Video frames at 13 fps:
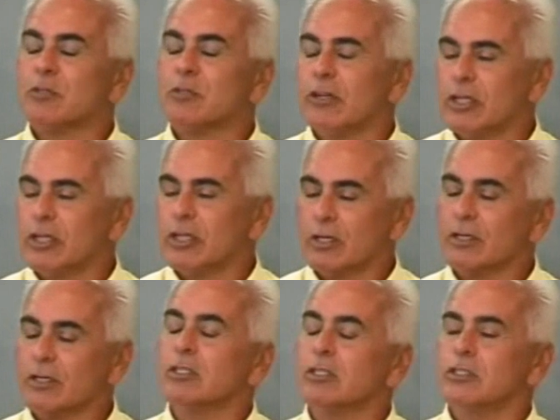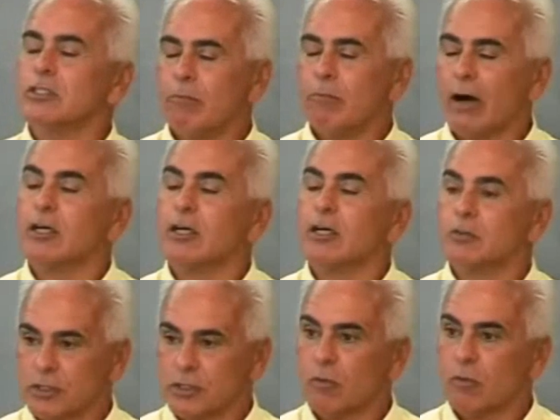Let's put it this way. She bought
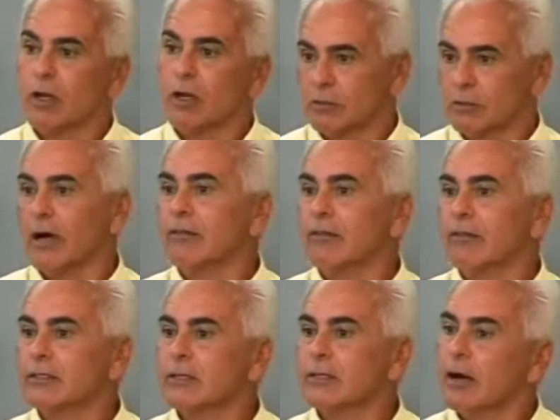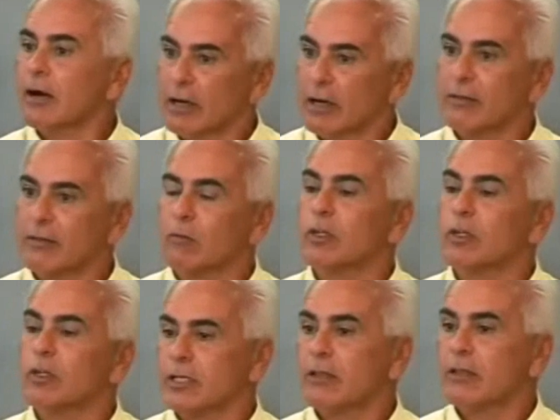things when she wanted to buy things. How about that?
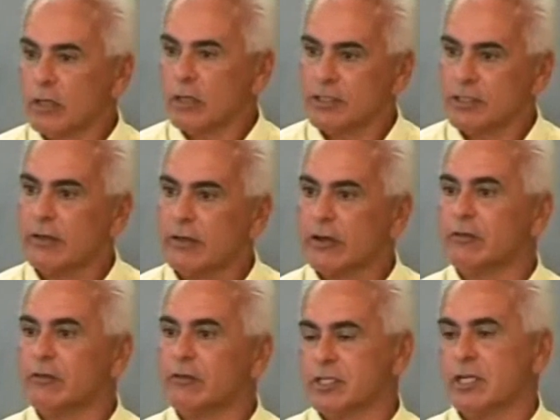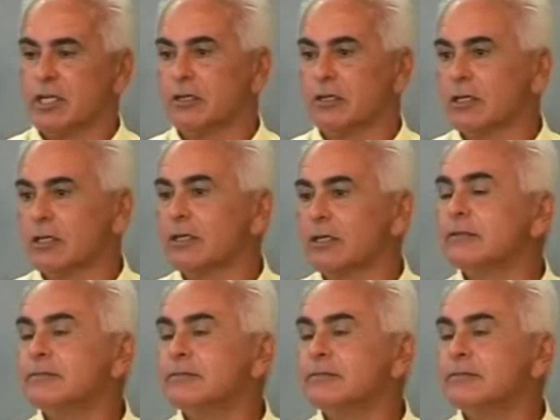We'll just end that conversation at that.